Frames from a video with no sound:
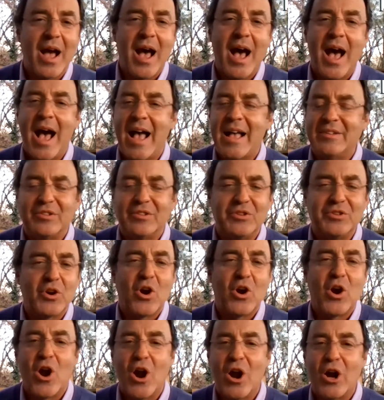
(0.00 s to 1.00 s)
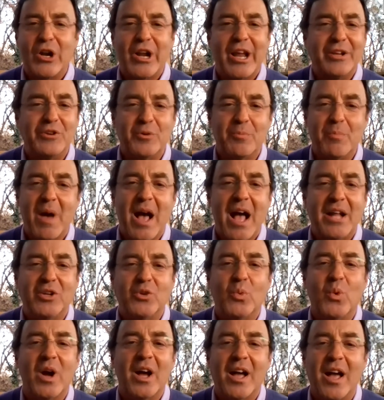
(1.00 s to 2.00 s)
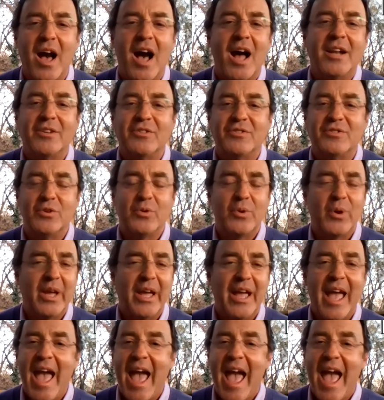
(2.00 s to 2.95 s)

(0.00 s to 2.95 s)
eyes and your heart and your mind to what God is doing